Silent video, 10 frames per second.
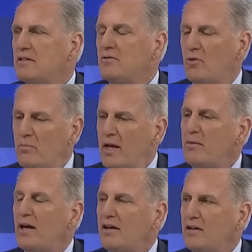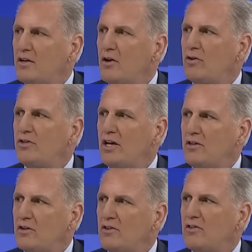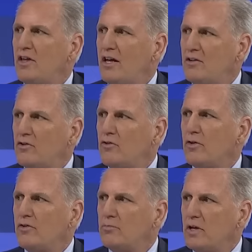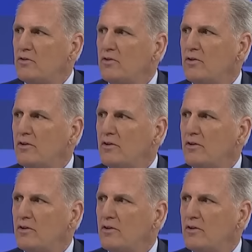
well, maybe I can negotiate. You could stay till Christmas.